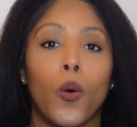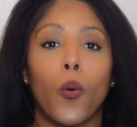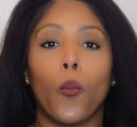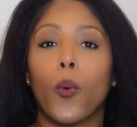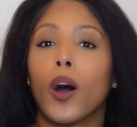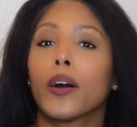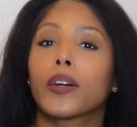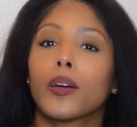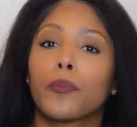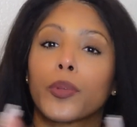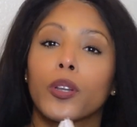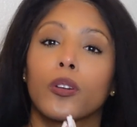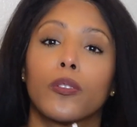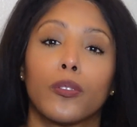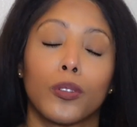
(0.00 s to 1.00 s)
Welcome,
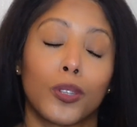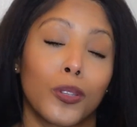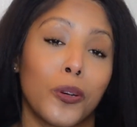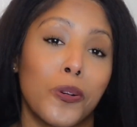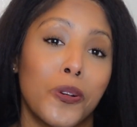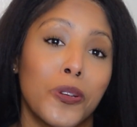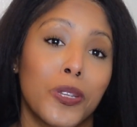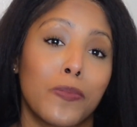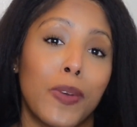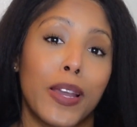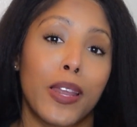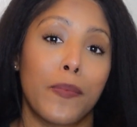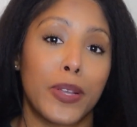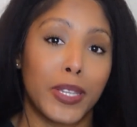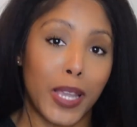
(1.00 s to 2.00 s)
beautiful souls. My
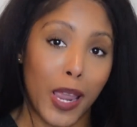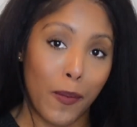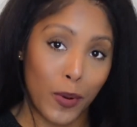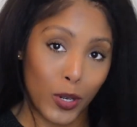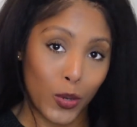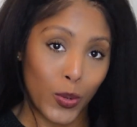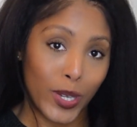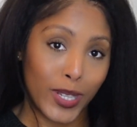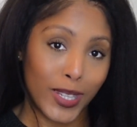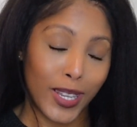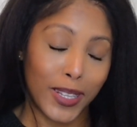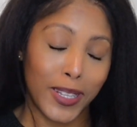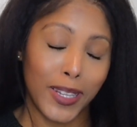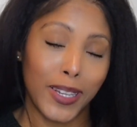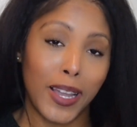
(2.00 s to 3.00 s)
name is Amber
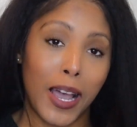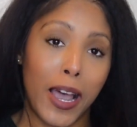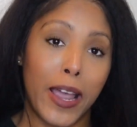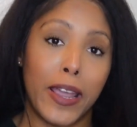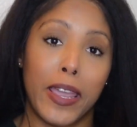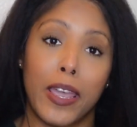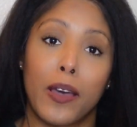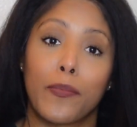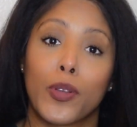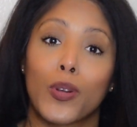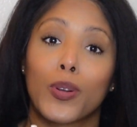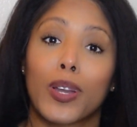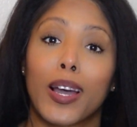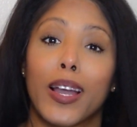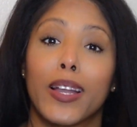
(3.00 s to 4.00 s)
Toysella. I am
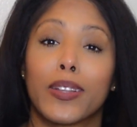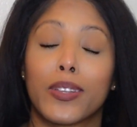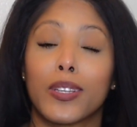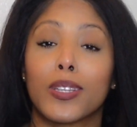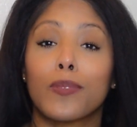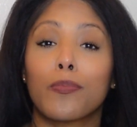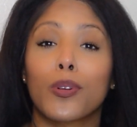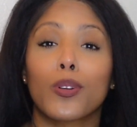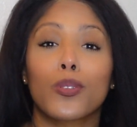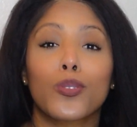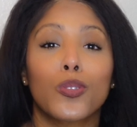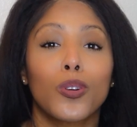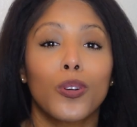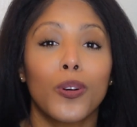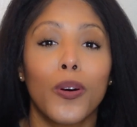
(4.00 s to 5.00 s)
your guide to
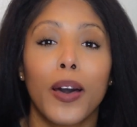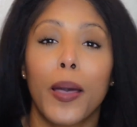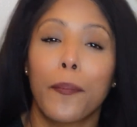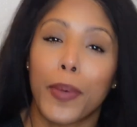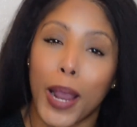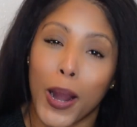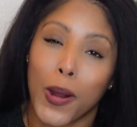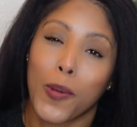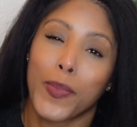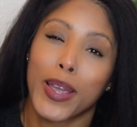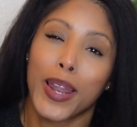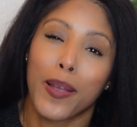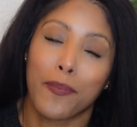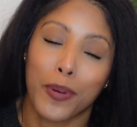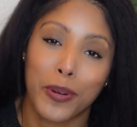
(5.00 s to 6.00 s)
spiritual
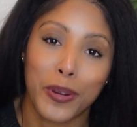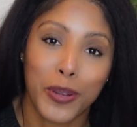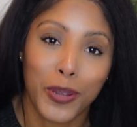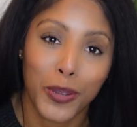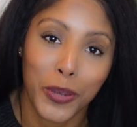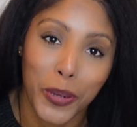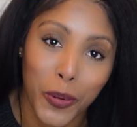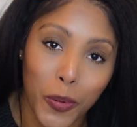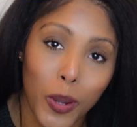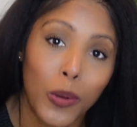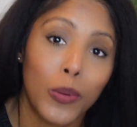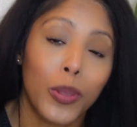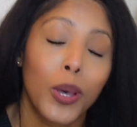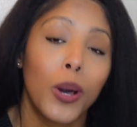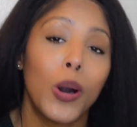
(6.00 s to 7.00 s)
empowerment and personal
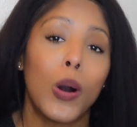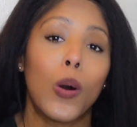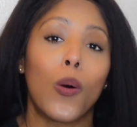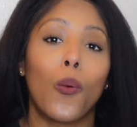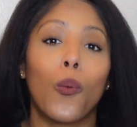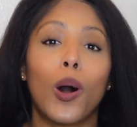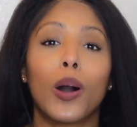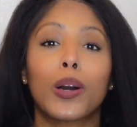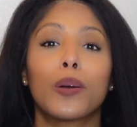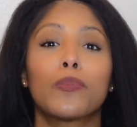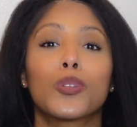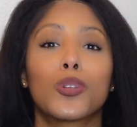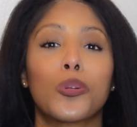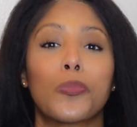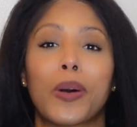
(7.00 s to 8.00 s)
growth.
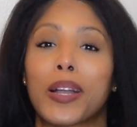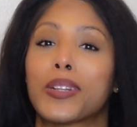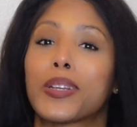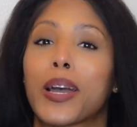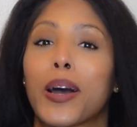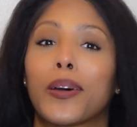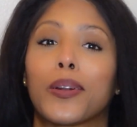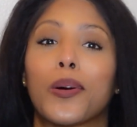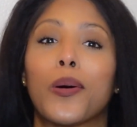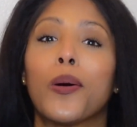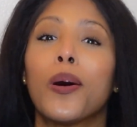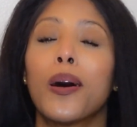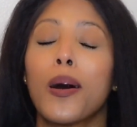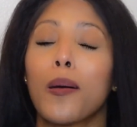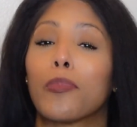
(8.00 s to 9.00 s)
Welcome to my
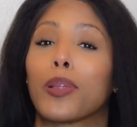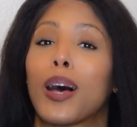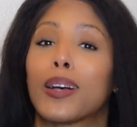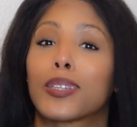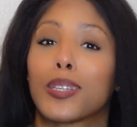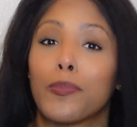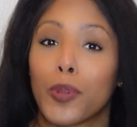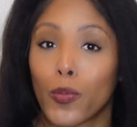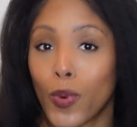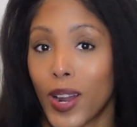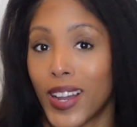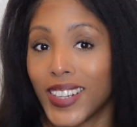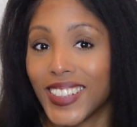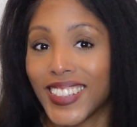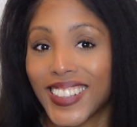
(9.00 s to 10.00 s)
channel, Blossom and
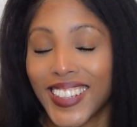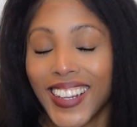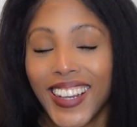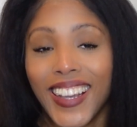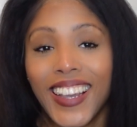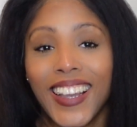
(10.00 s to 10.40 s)
Rise.